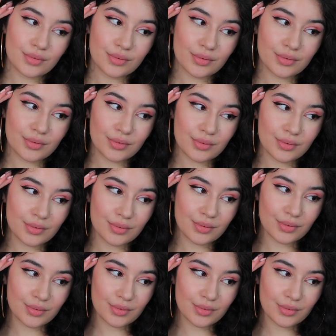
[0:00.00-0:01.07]
It's
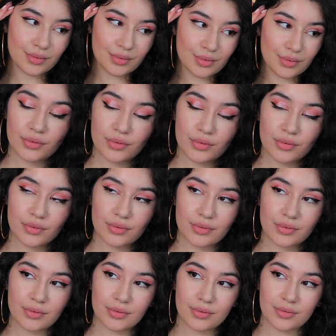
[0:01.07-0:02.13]
more healthy looking.
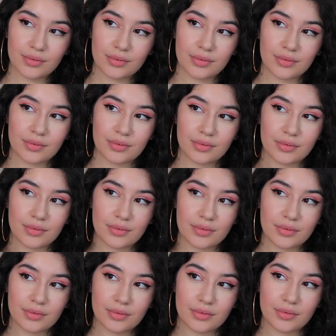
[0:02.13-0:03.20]
It's more
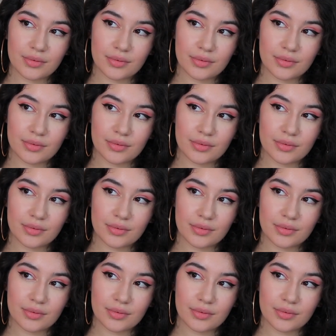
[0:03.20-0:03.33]
lighter.